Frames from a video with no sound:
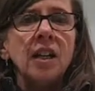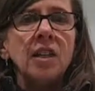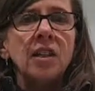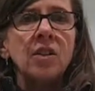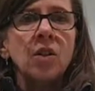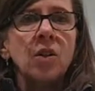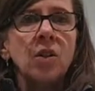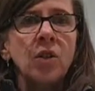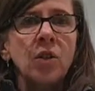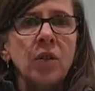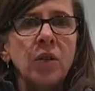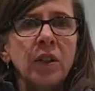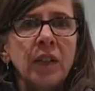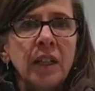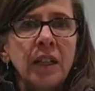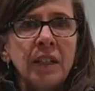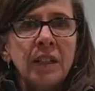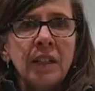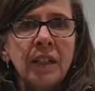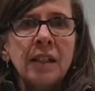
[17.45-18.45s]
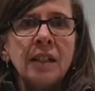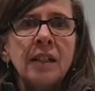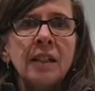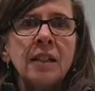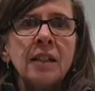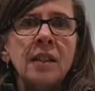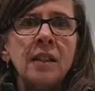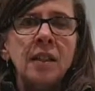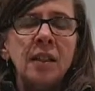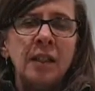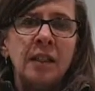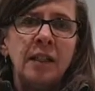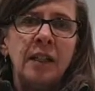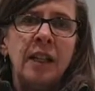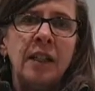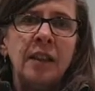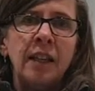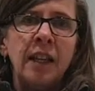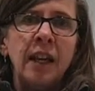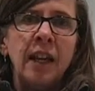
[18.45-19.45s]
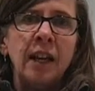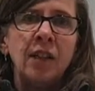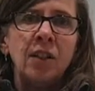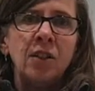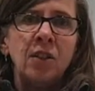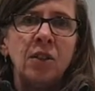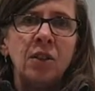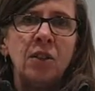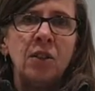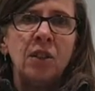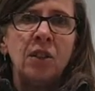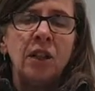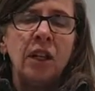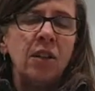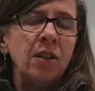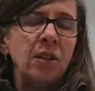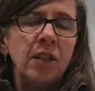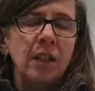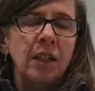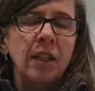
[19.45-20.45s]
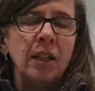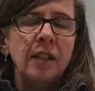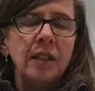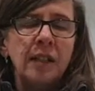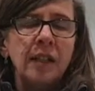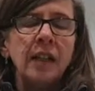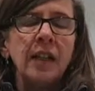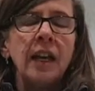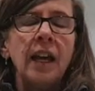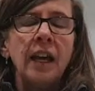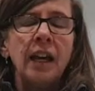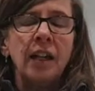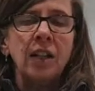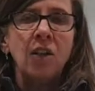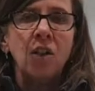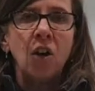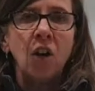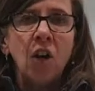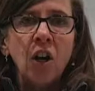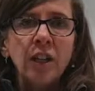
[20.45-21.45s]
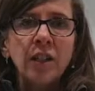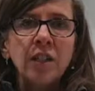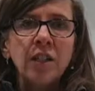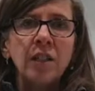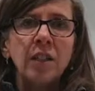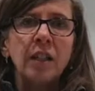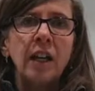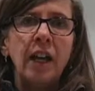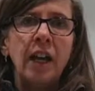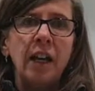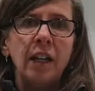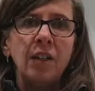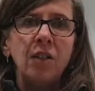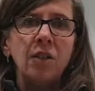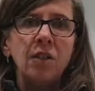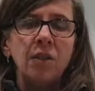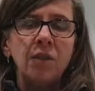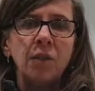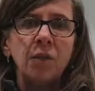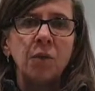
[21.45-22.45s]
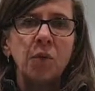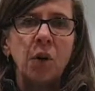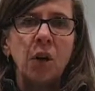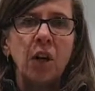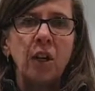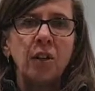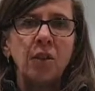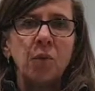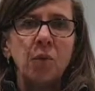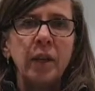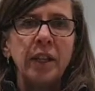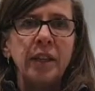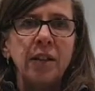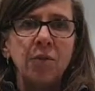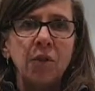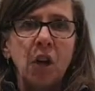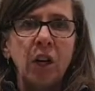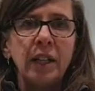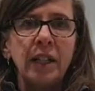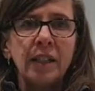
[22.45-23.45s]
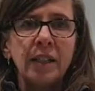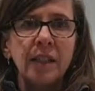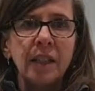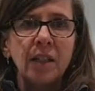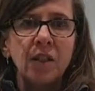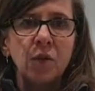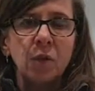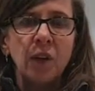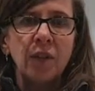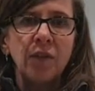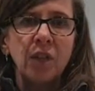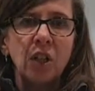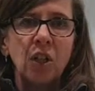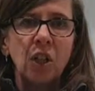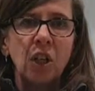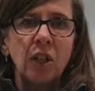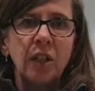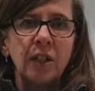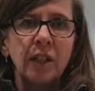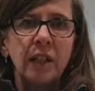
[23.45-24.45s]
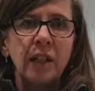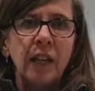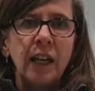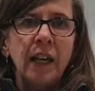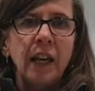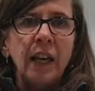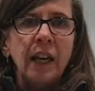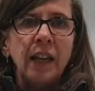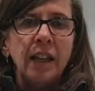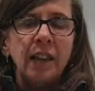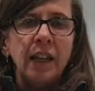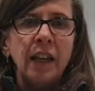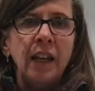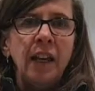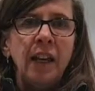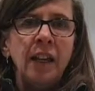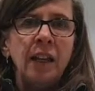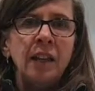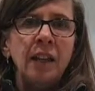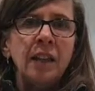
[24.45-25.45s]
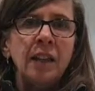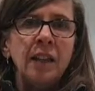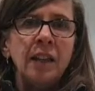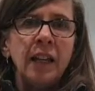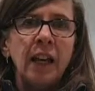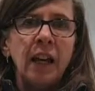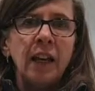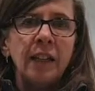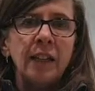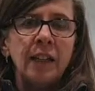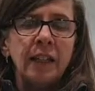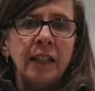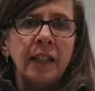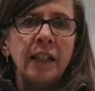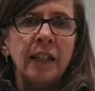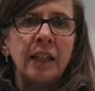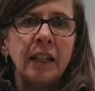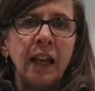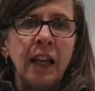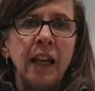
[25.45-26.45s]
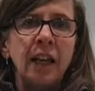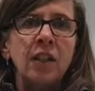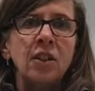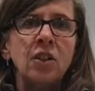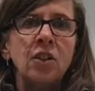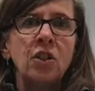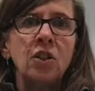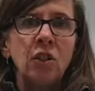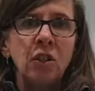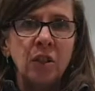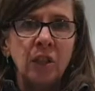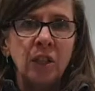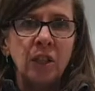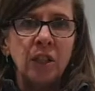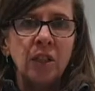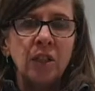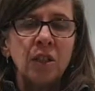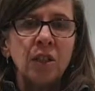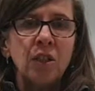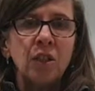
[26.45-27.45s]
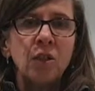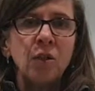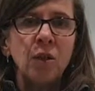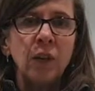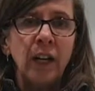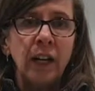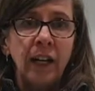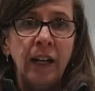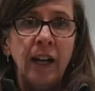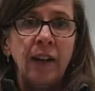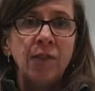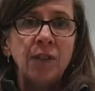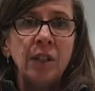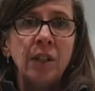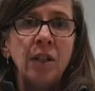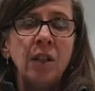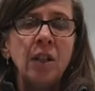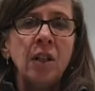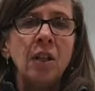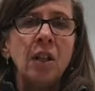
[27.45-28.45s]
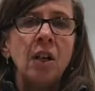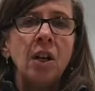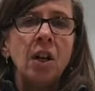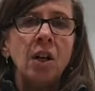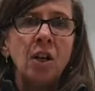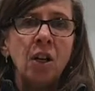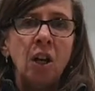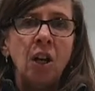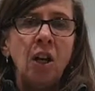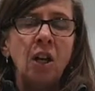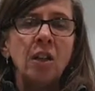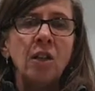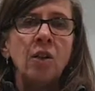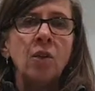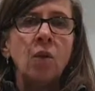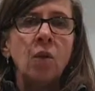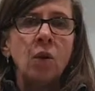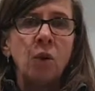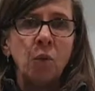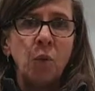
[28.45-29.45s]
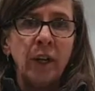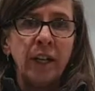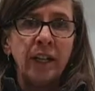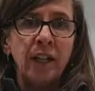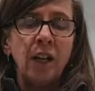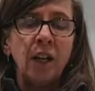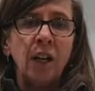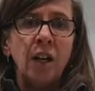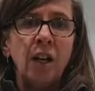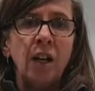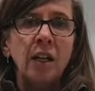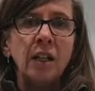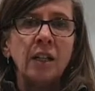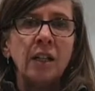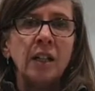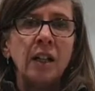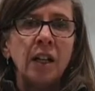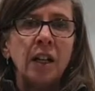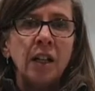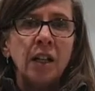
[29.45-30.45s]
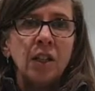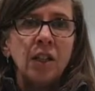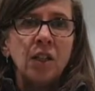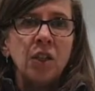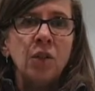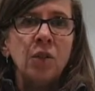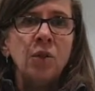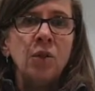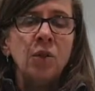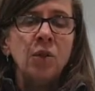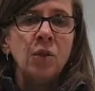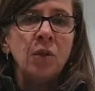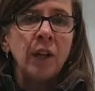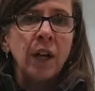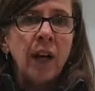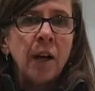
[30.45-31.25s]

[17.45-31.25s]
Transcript: So it's easiest to get the handle or the stick head onto the handle of the rock when the rock is at 12 o'clock. Then the athlete can turn it to 11 o'clock or 1 o'clock to